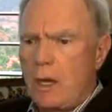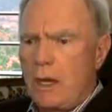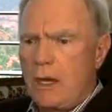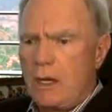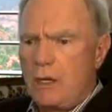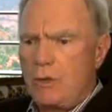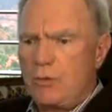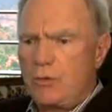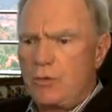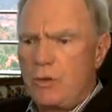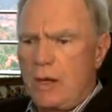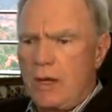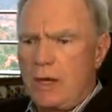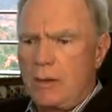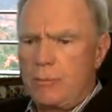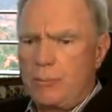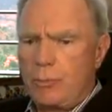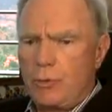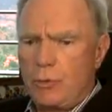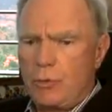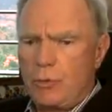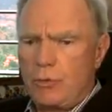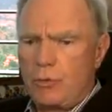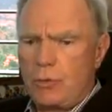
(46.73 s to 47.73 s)

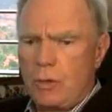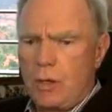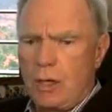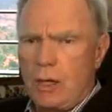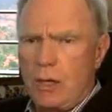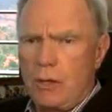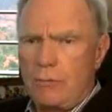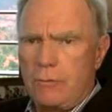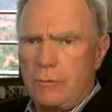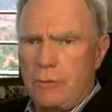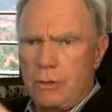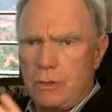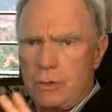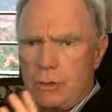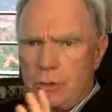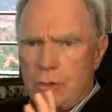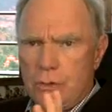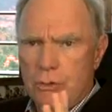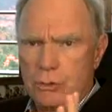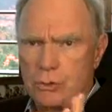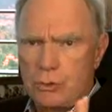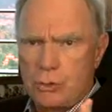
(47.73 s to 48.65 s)
examples of the